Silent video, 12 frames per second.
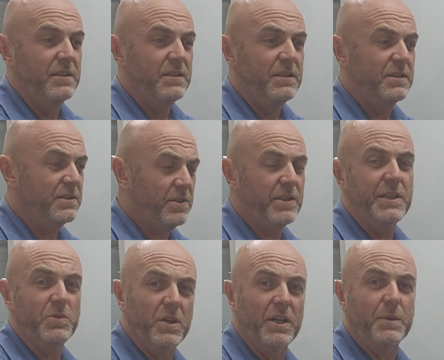is
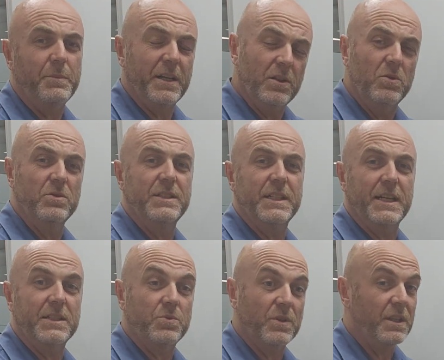dirty work, but it all
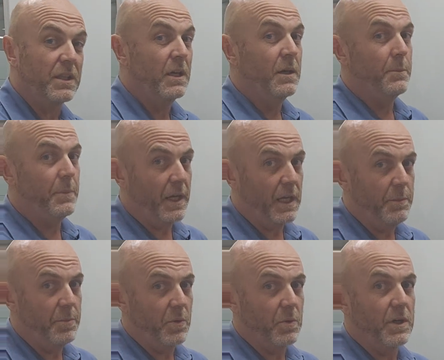starts with
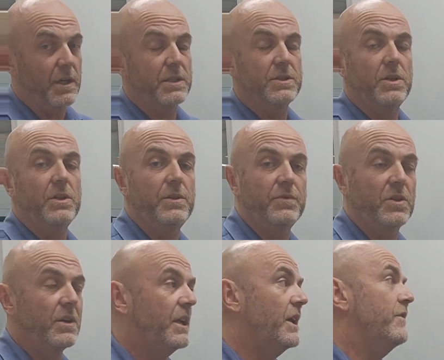paperwork. So you've
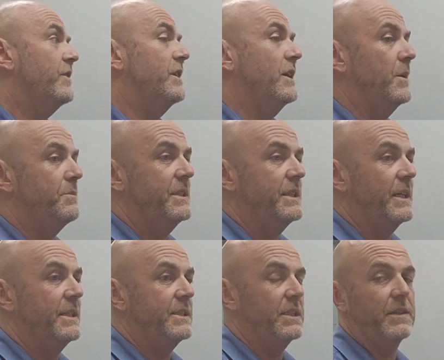got to have an
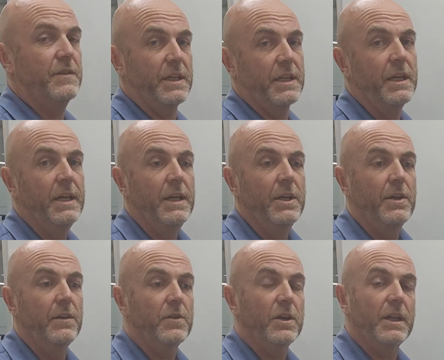up-to-date CV.
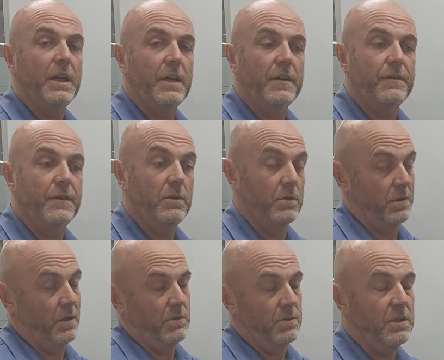You've got to have, or
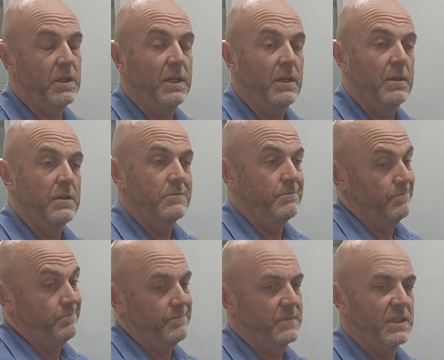I would,
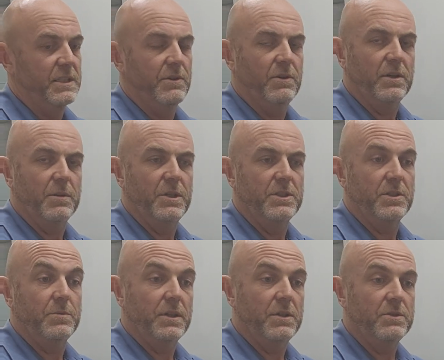that's how I got my
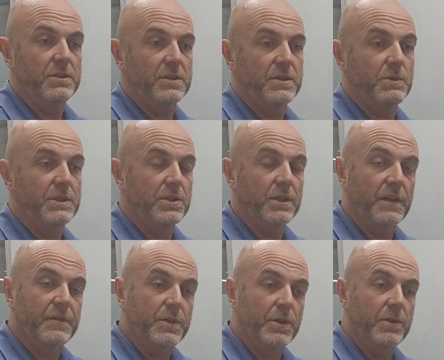job. I was just switched on
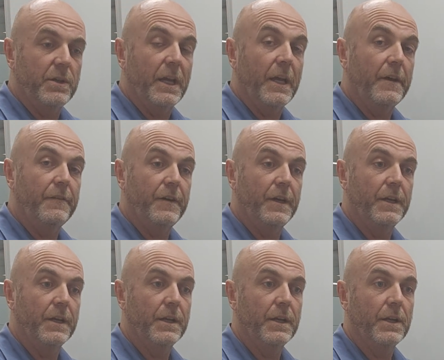enough to have
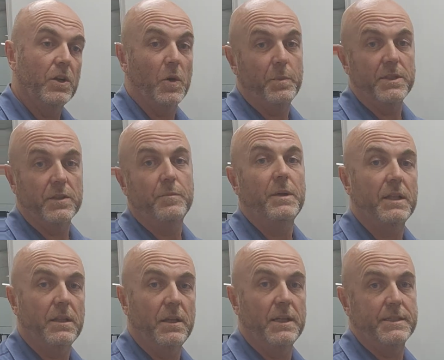copies of my
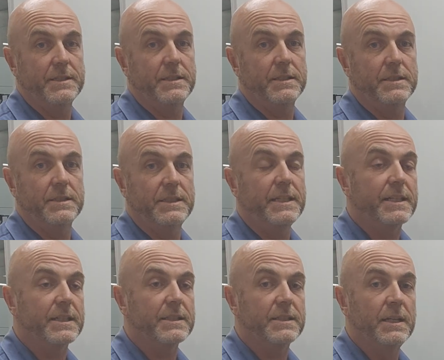licenses and
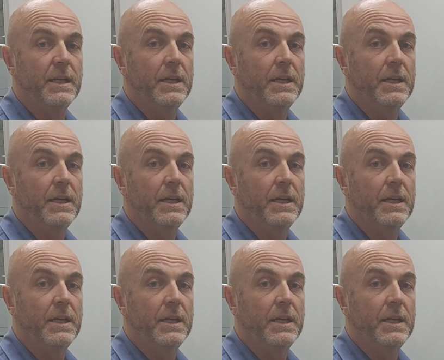tickets